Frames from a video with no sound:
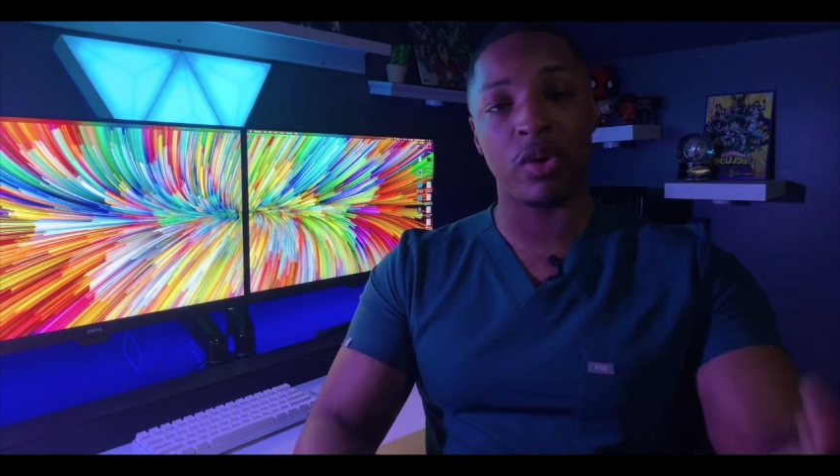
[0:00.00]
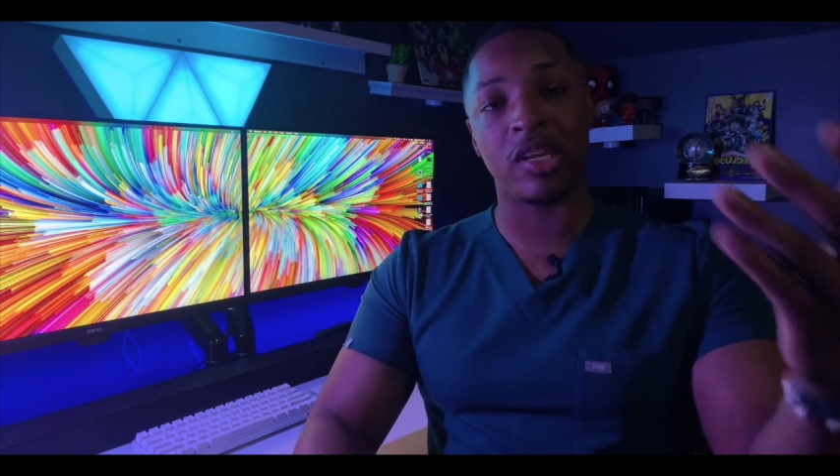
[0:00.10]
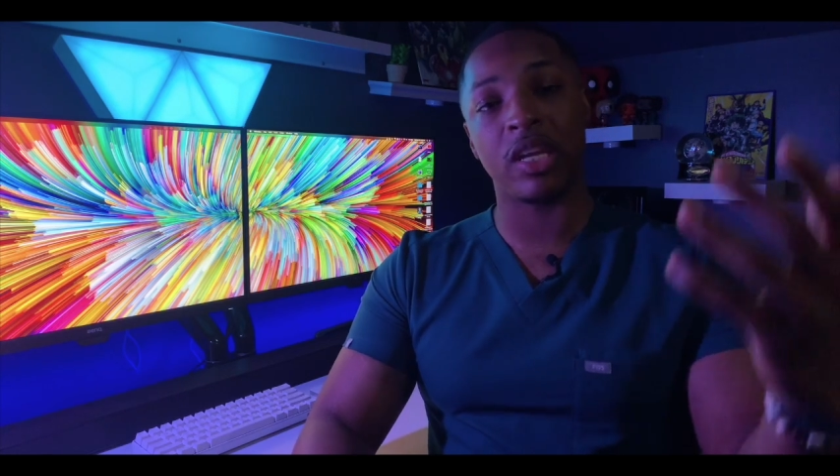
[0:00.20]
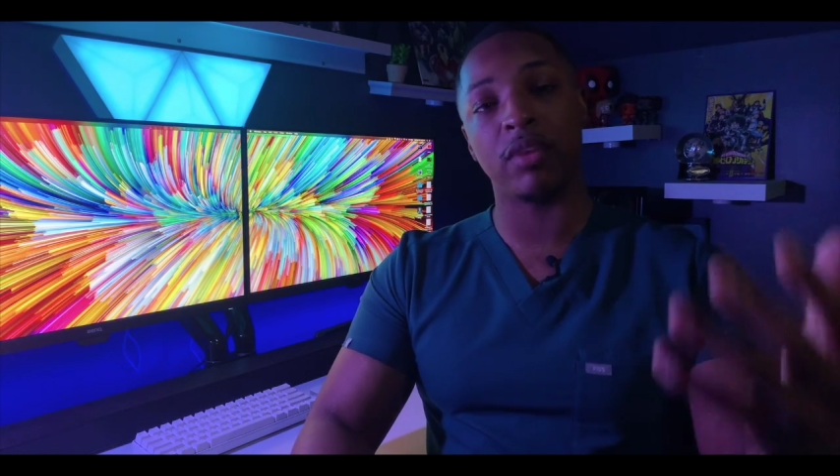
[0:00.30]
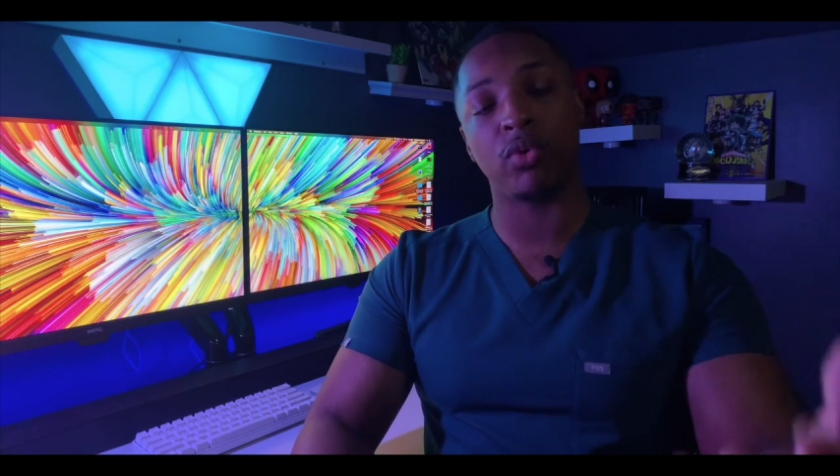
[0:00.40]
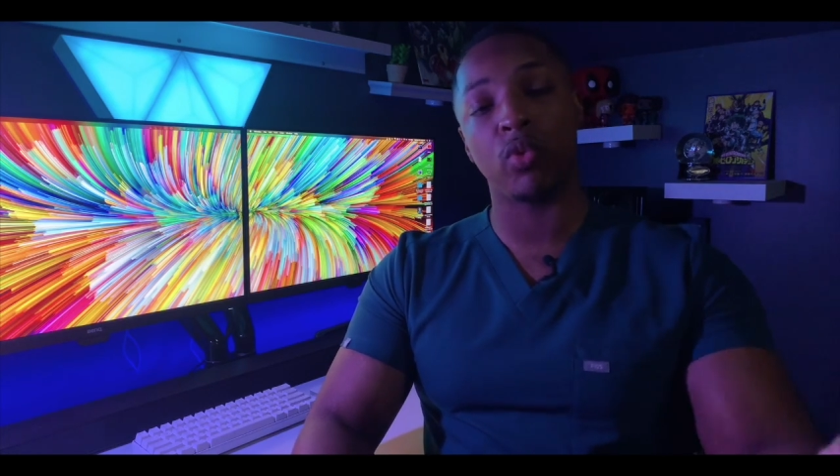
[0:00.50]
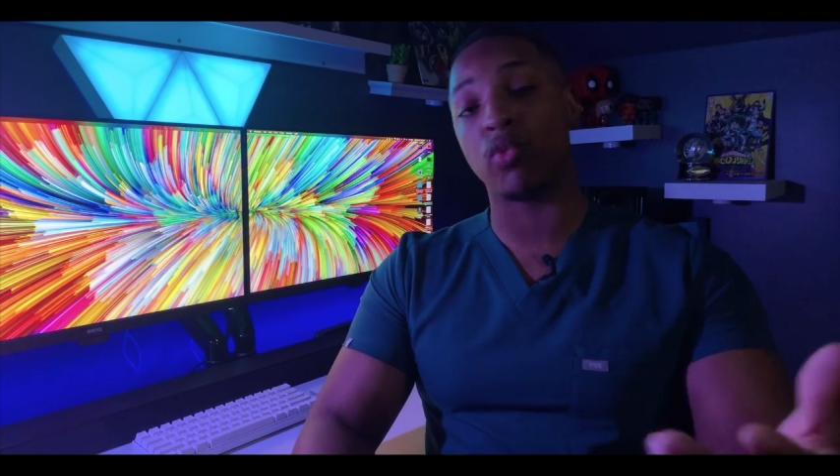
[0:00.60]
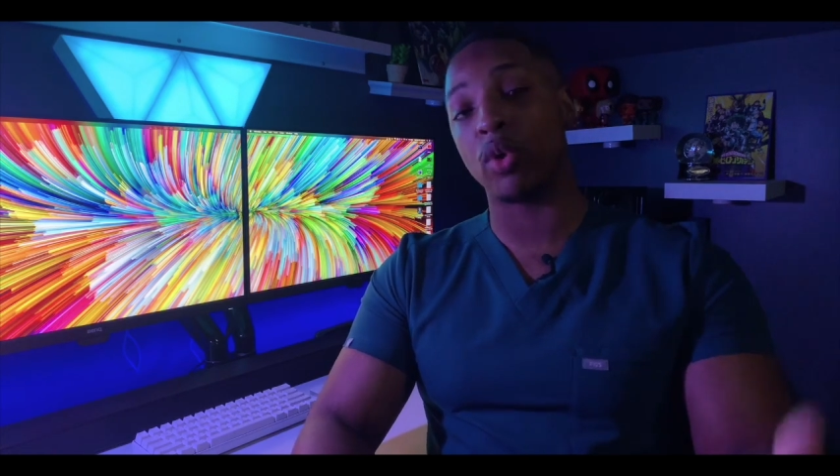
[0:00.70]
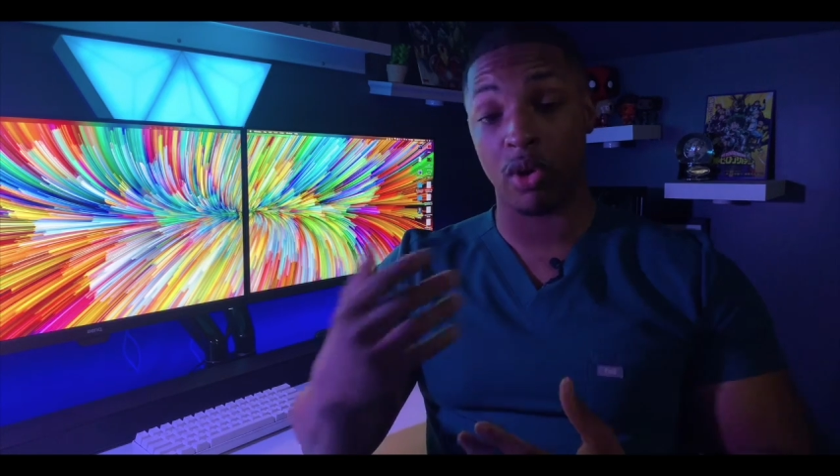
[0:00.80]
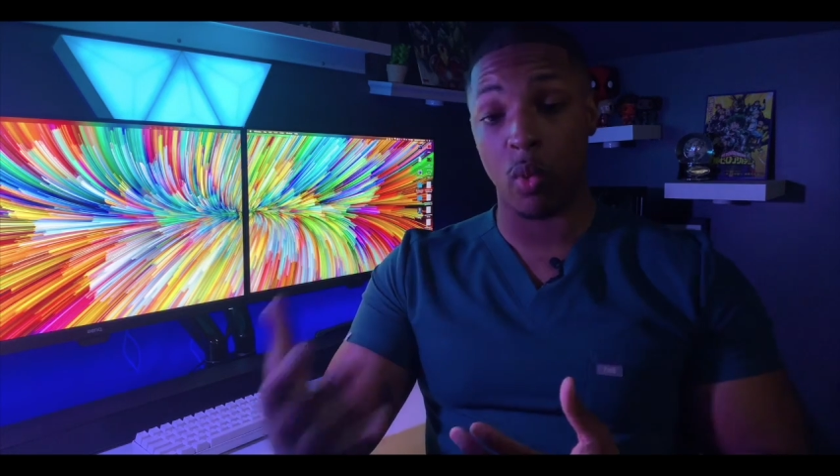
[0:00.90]
who can give
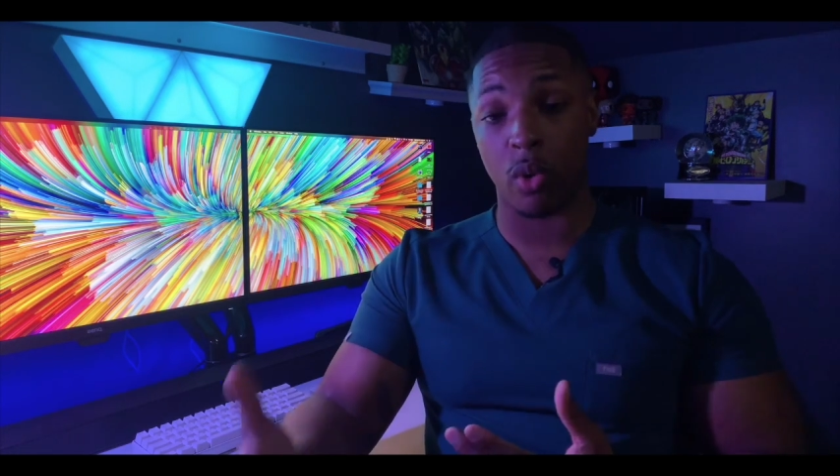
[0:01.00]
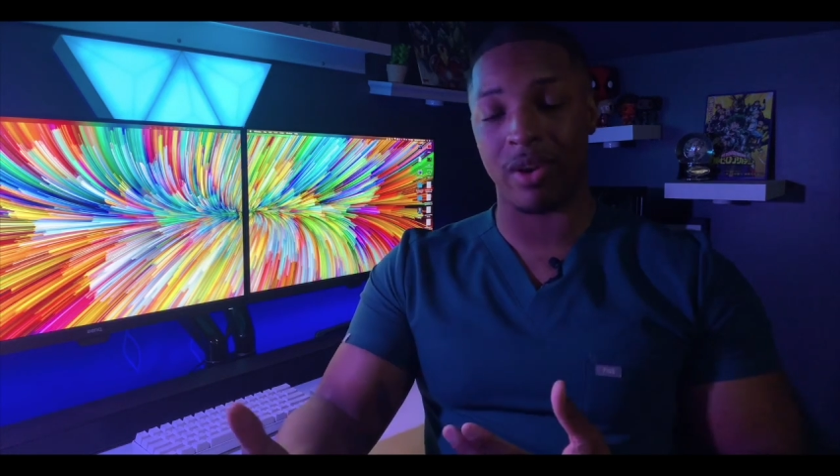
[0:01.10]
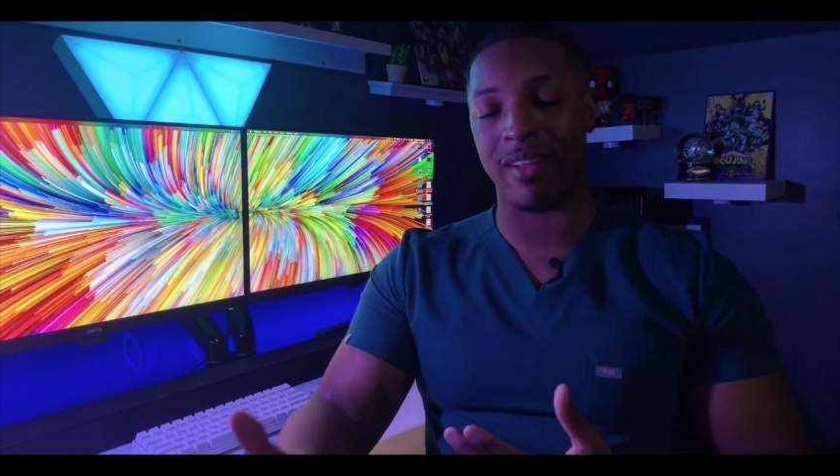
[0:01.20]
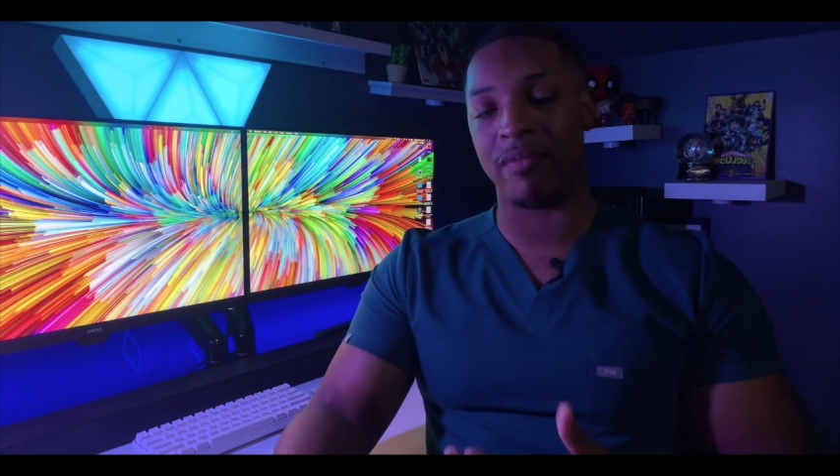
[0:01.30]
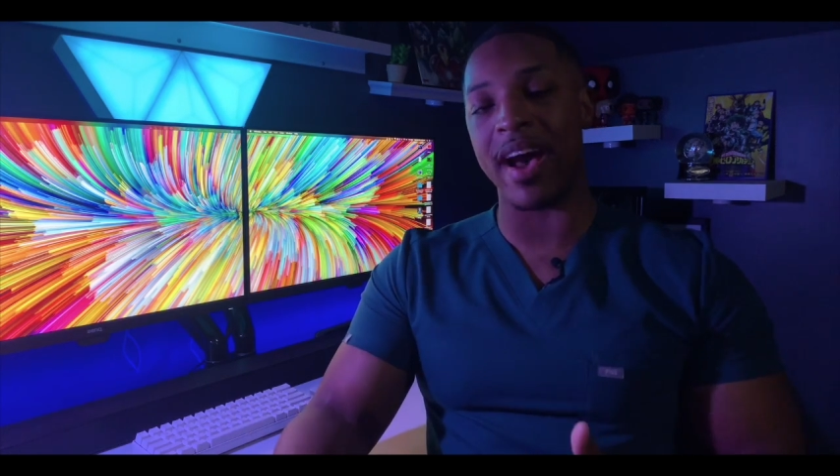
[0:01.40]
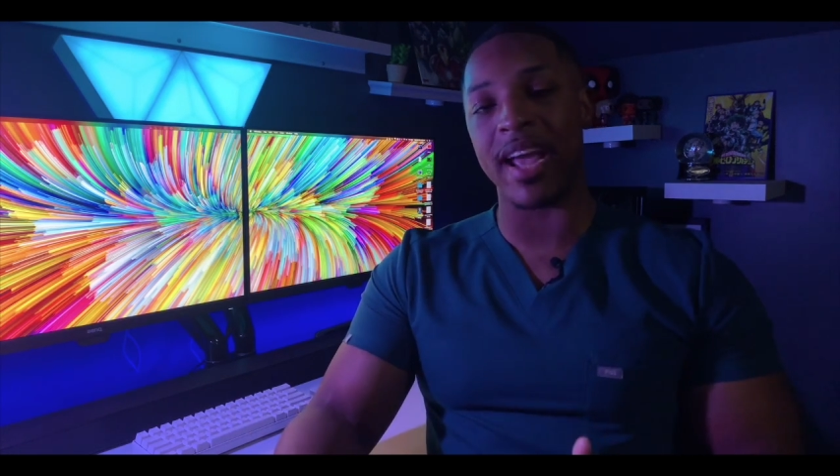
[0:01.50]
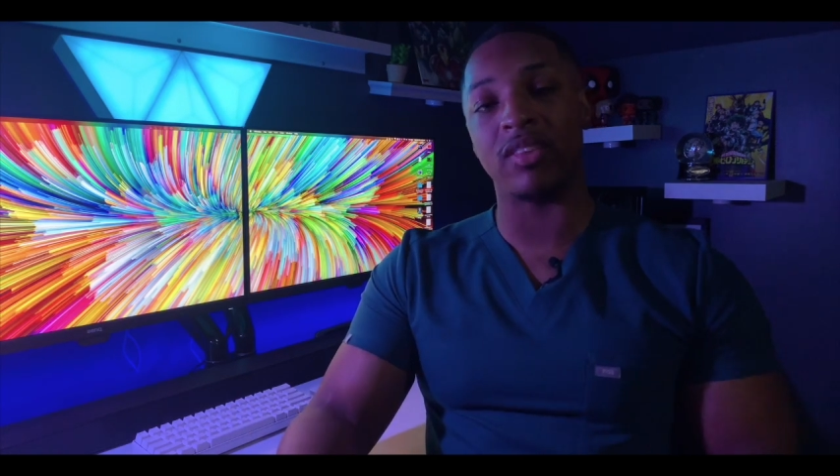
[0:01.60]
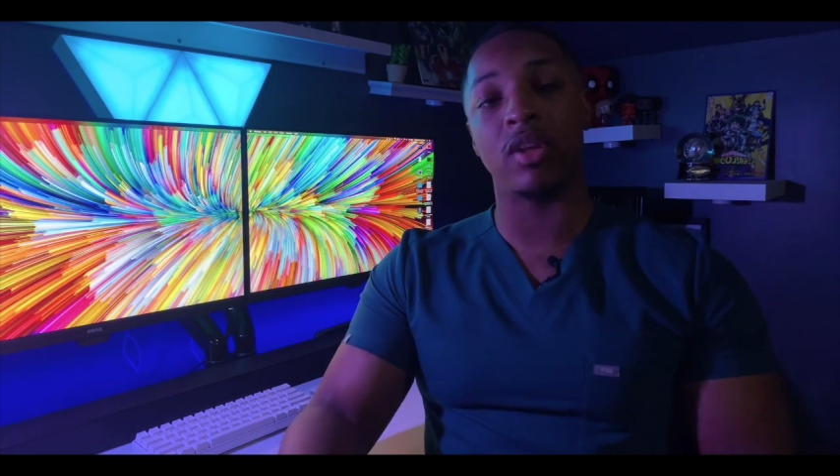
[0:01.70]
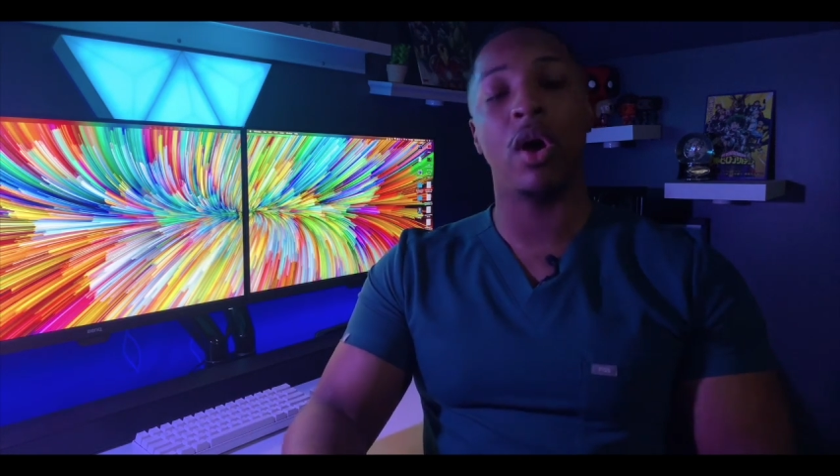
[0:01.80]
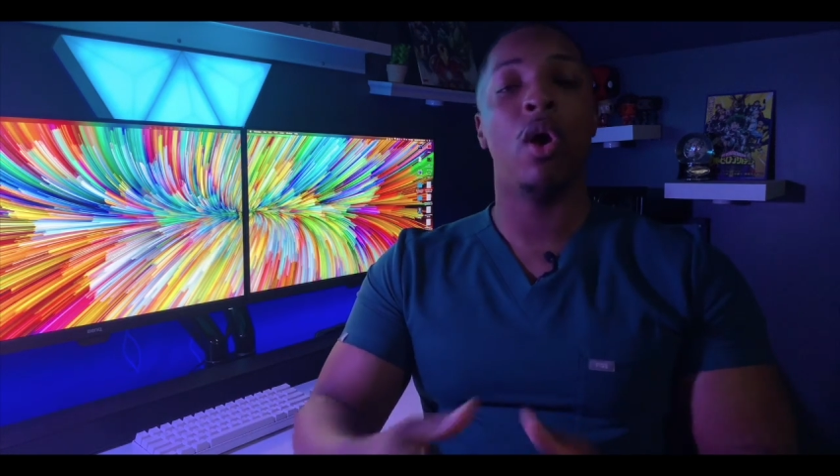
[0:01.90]
you real world
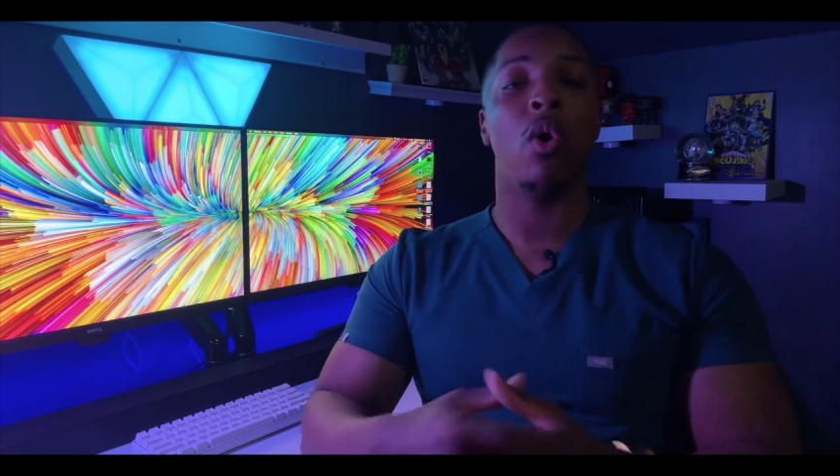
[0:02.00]
advice